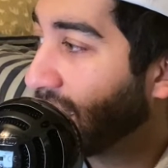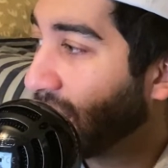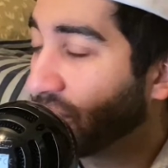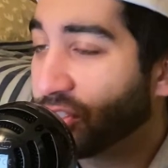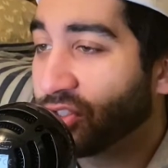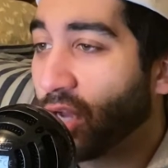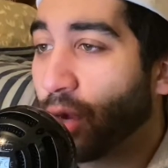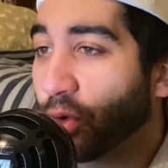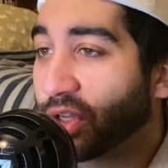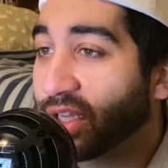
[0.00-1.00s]
are just not
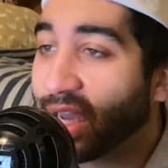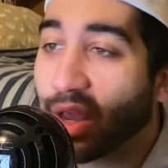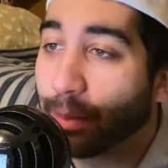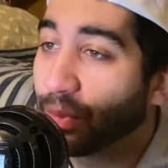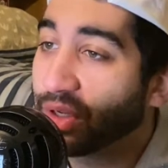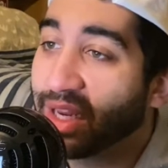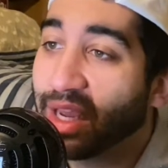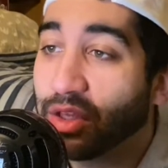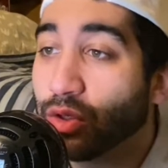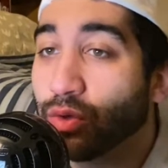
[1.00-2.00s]
working out. I'm looking
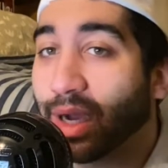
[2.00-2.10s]
at you,